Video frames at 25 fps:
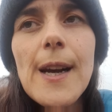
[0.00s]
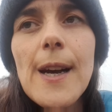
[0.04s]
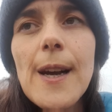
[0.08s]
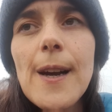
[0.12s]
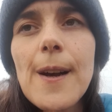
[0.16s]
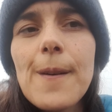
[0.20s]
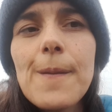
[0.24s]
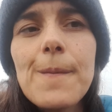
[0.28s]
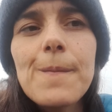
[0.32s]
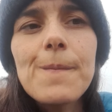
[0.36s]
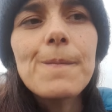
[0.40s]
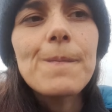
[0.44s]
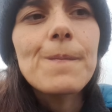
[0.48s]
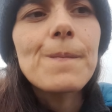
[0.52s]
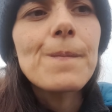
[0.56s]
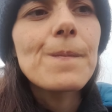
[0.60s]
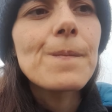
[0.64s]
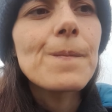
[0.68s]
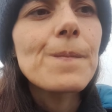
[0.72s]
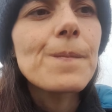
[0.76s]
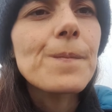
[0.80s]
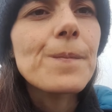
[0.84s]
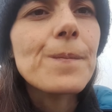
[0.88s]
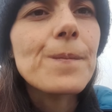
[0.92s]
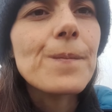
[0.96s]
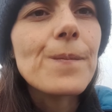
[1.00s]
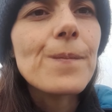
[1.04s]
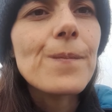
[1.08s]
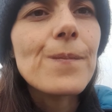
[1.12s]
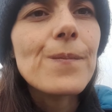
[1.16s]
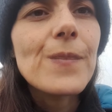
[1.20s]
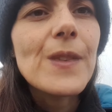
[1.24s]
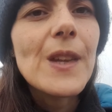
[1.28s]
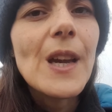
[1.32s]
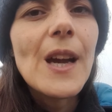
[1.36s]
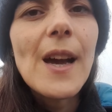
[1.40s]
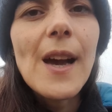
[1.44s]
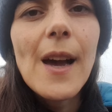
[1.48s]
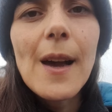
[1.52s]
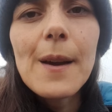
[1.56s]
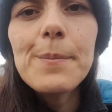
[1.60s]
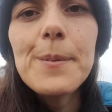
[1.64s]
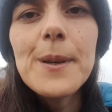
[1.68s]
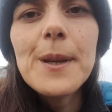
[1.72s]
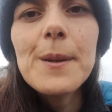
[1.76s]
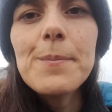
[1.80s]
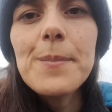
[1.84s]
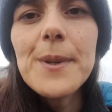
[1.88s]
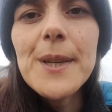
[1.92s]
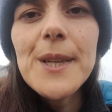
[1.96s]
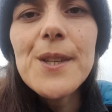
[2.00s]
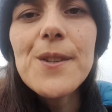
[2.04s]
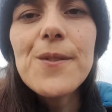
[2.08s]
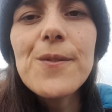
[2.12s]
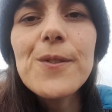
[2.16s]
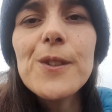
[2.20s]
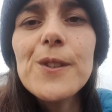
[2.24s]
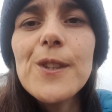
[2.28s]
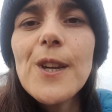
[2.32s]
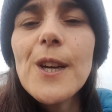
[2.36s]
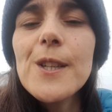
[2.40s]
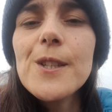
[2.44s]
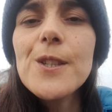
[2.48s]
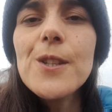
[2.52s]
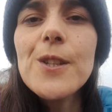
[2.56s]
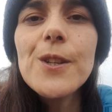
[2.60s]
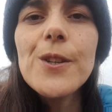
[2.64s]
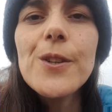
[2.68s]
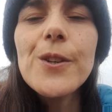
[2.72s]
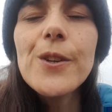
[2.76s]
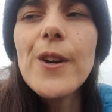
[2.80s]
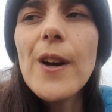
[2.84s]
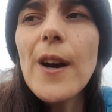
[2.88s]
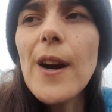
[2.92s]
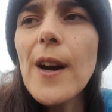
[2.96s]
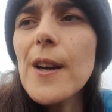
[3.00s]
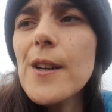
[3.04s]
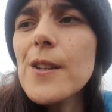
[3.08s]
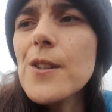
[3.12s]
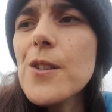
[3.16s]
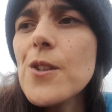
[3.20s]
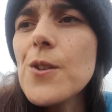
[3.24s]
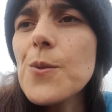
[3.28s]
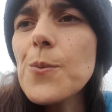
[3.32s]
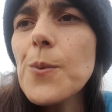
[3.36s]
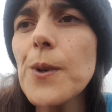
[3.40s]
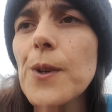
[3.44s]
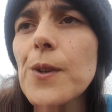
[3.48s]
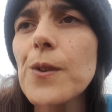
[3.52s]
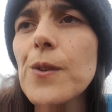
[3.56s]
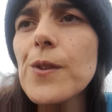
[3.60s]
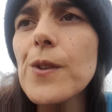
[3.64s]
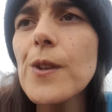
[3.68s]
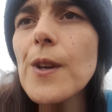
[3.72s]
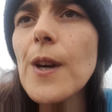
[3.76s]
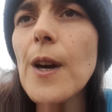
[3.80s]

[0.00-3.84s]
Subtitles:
a happy and peaceful day to you guys with